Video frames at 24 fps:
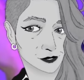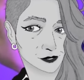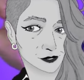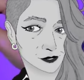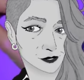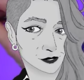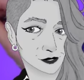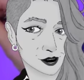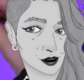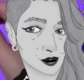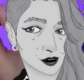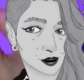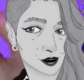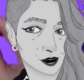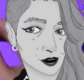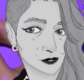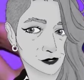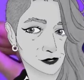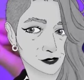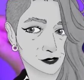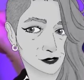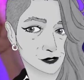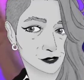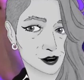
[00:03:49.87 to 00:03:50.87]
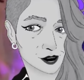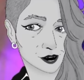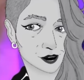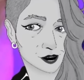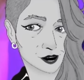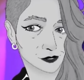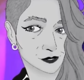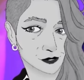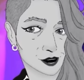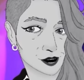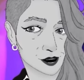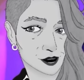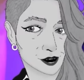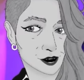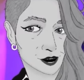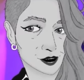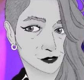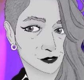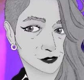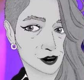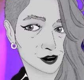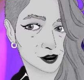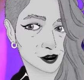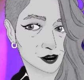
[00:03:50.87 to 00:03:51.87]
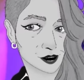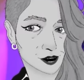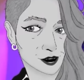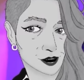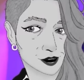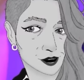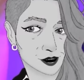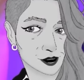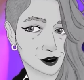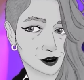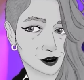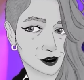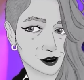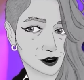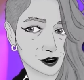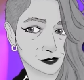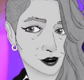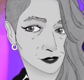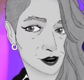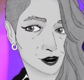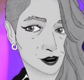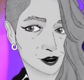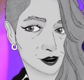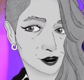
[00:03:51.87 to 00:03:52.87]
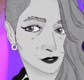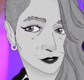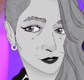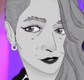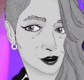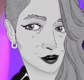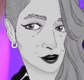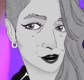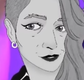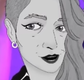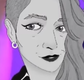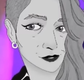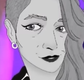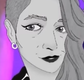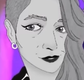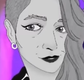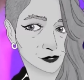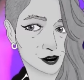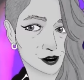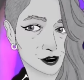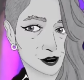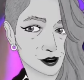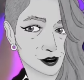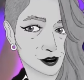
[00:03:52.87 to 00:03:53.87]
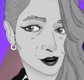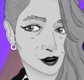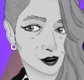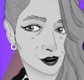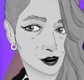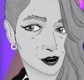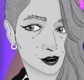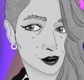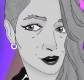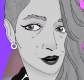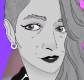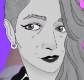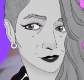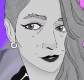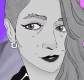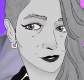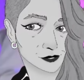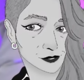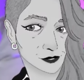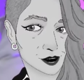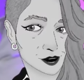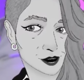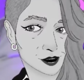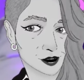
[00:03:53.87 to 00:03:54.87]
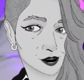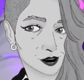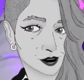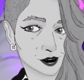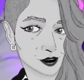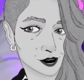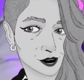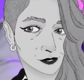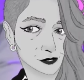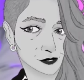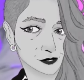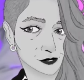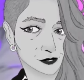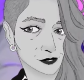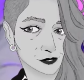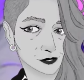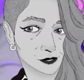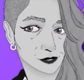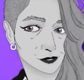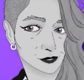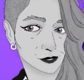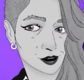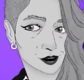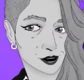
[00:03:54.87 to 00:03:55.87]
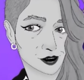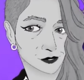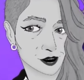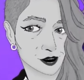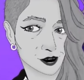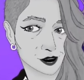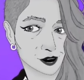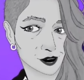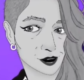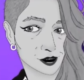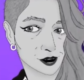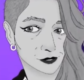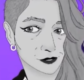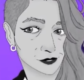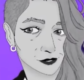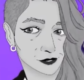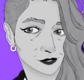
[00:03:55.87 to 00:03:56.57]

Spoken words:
we have our favorite armature wire, which can be used and cut up.